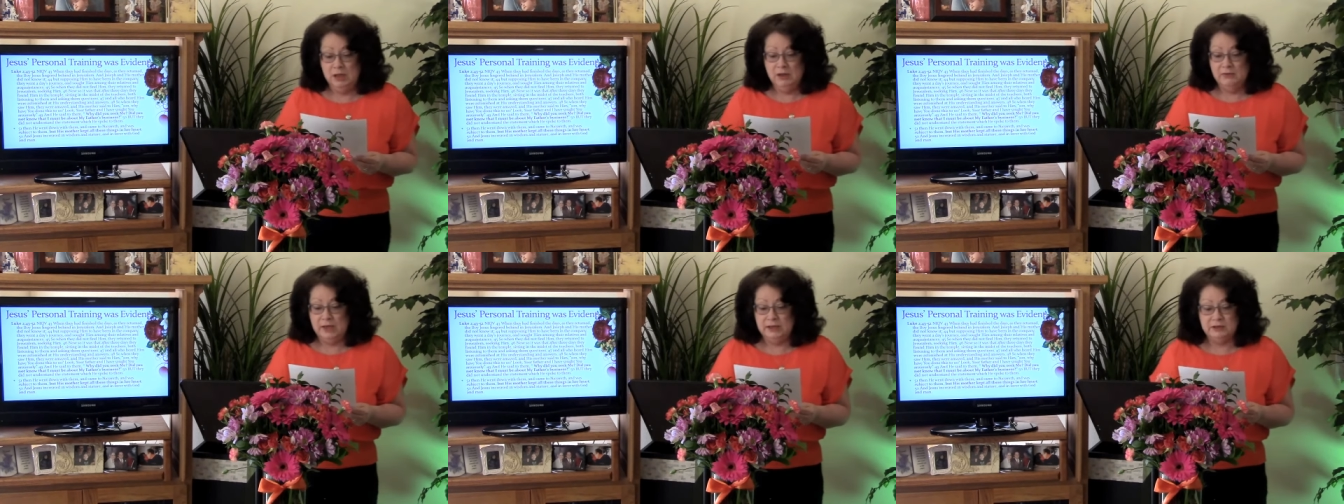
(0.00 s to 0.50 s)

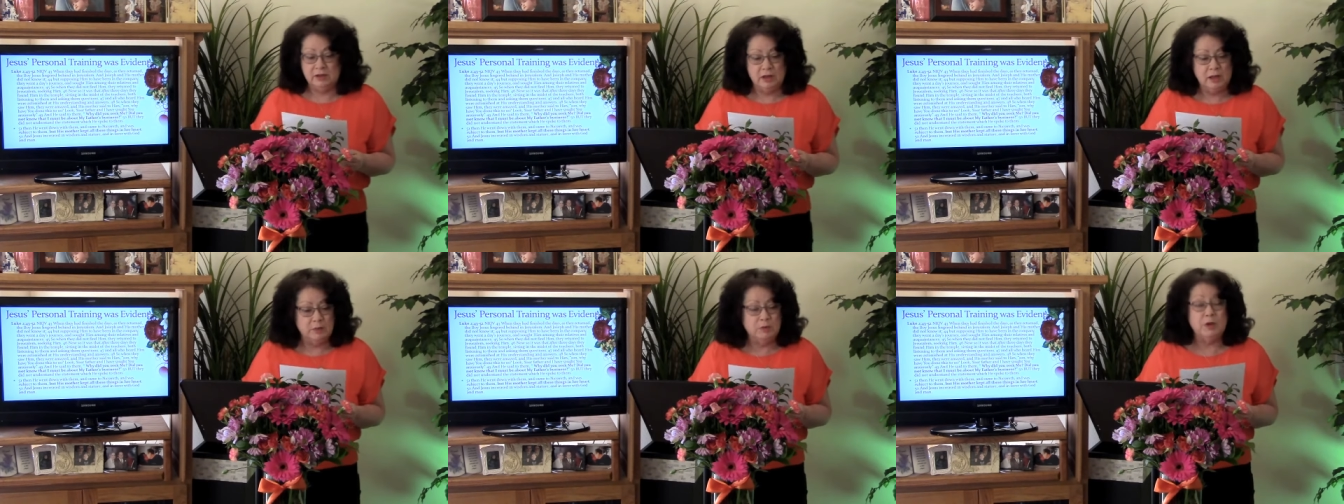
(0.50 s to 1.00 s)
they sought
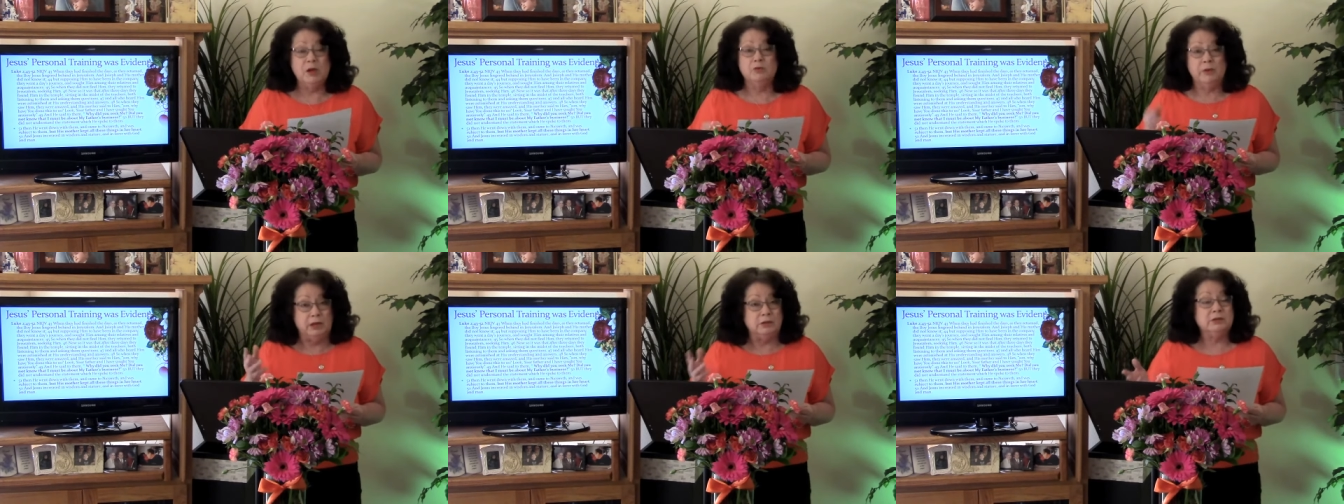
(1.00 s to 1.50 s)
him among
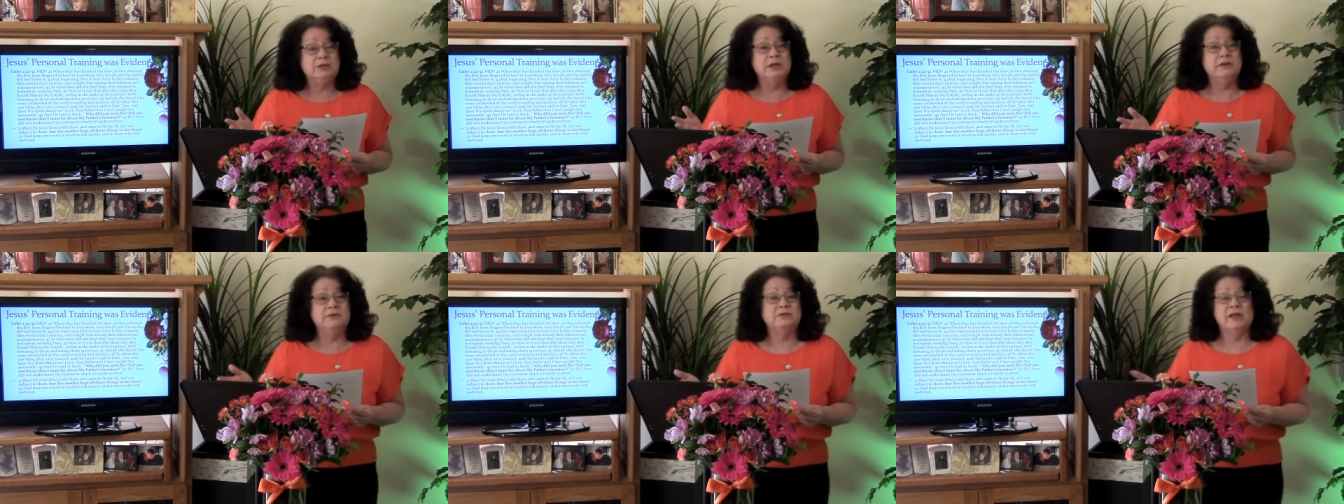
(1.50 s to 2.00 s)

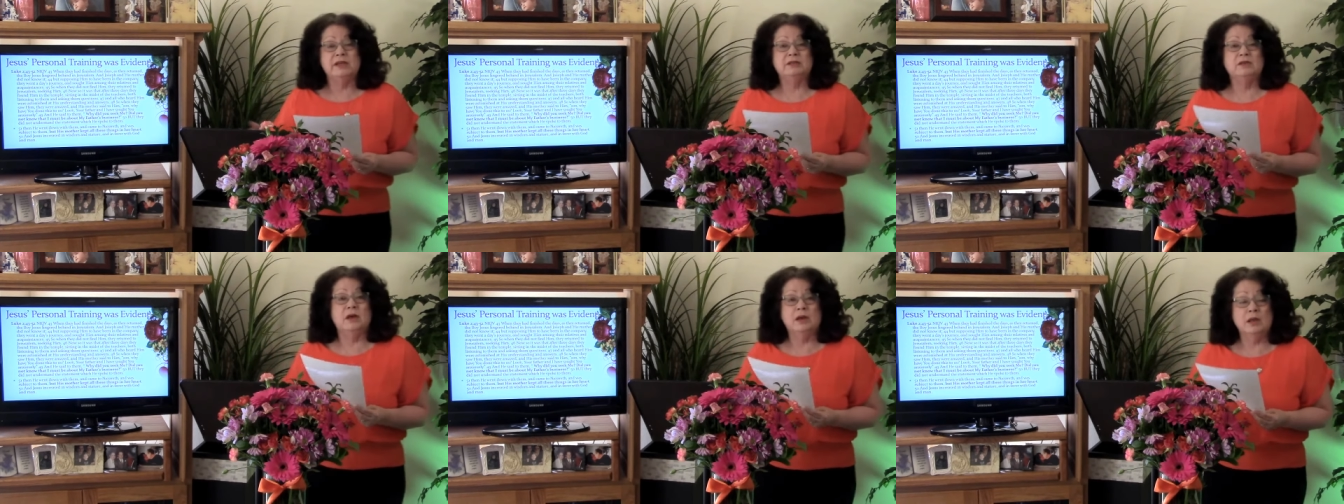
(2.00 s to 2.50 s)
relatives they
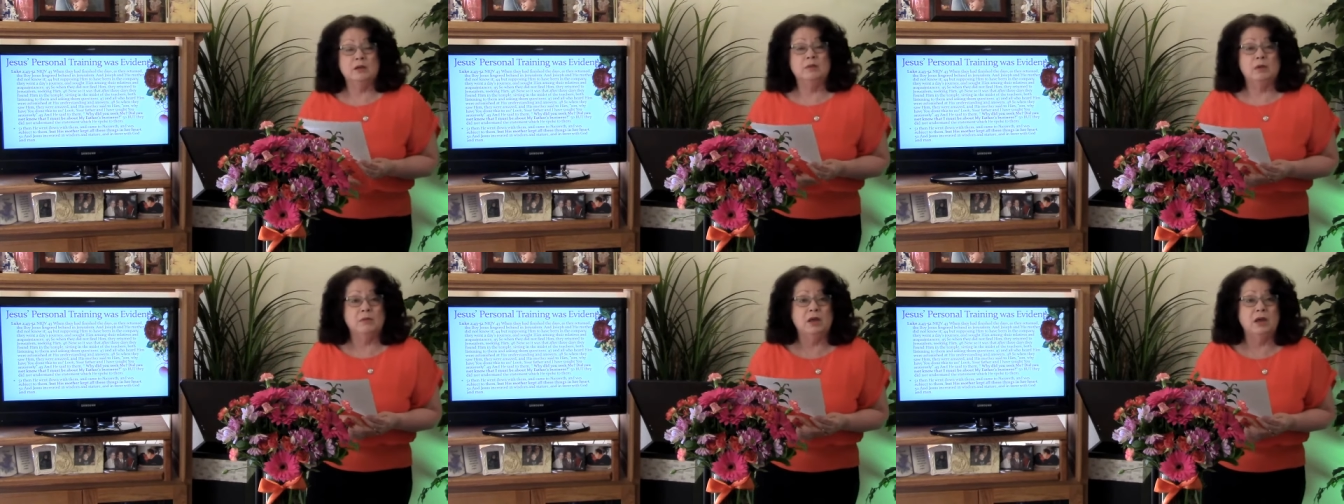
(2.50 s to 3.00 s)
sought him
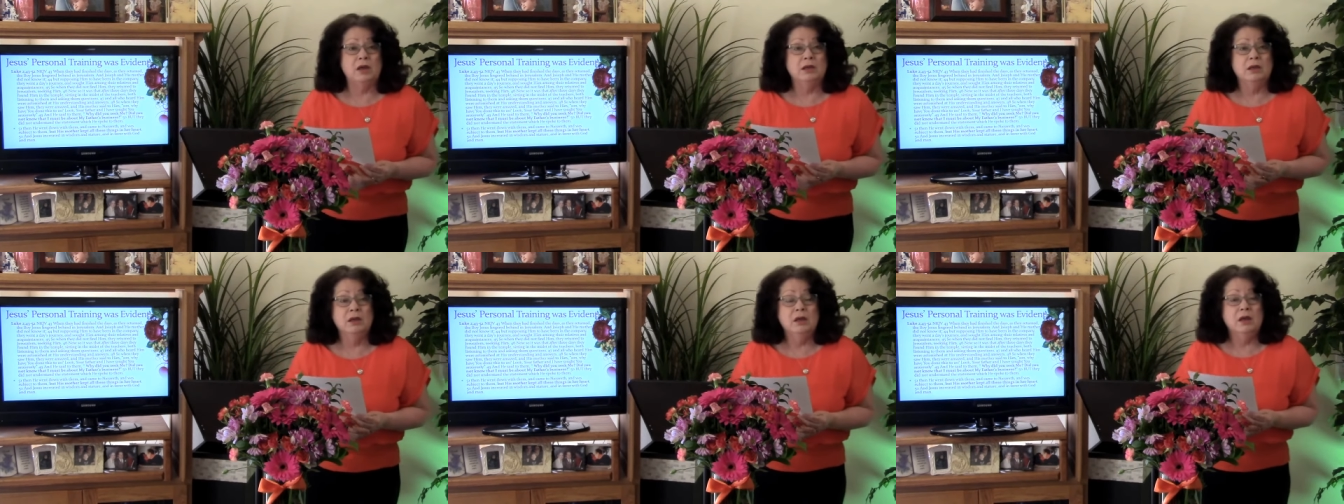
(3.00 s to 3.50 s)

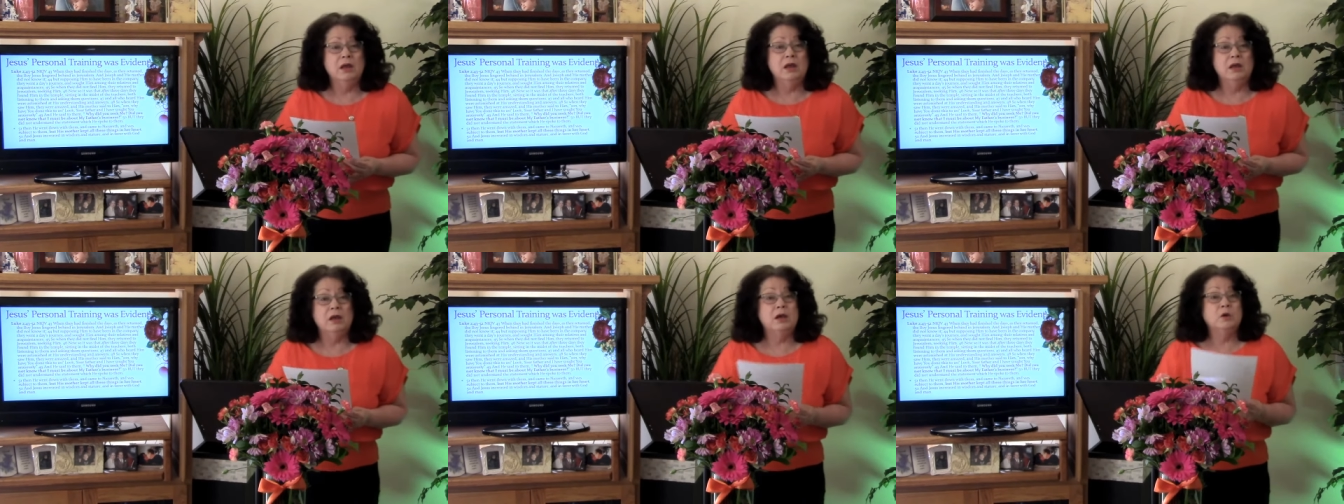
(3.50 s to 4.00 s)
among
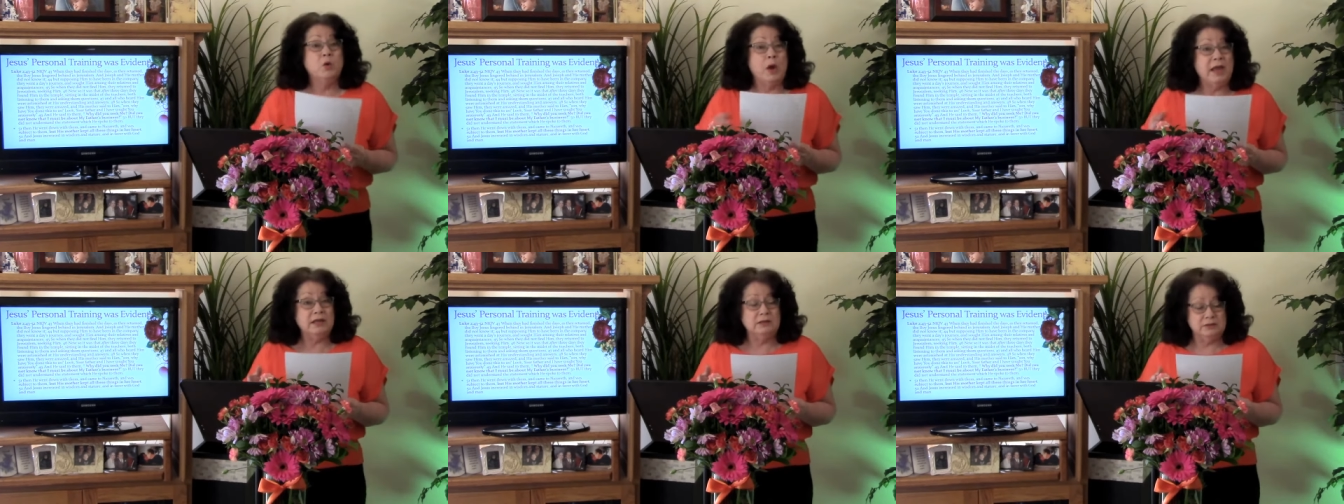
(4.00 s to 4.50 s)
uh,
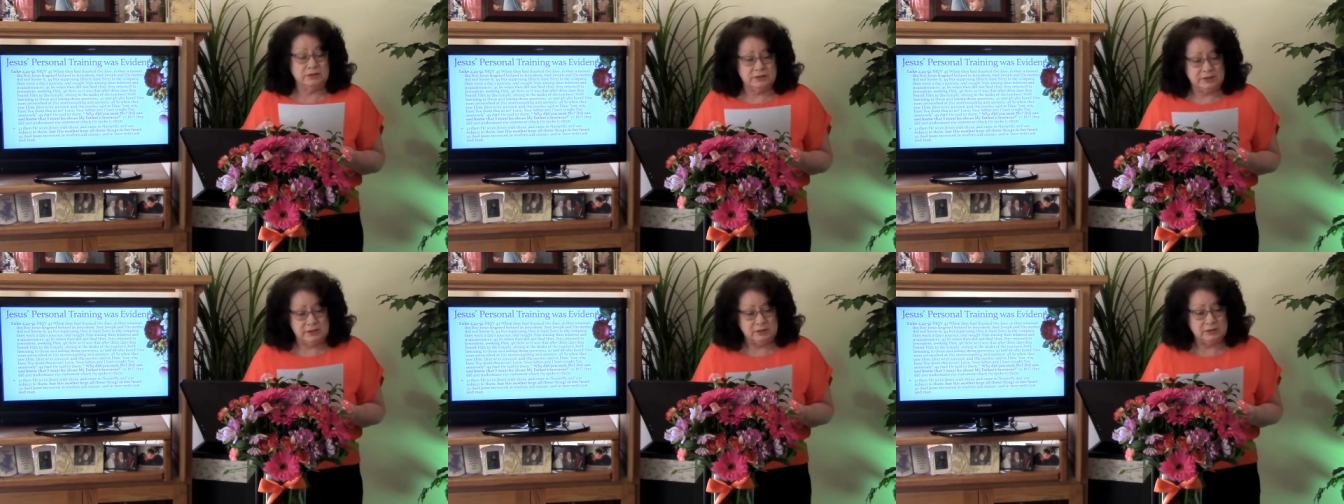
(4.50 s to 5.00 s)

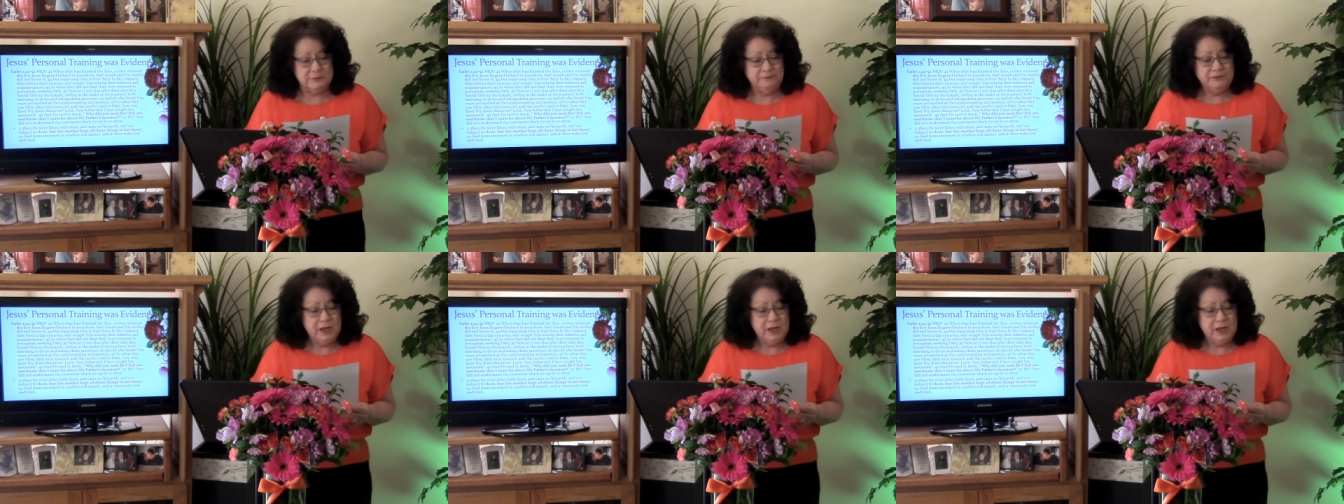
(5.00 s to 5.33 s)
acquaintances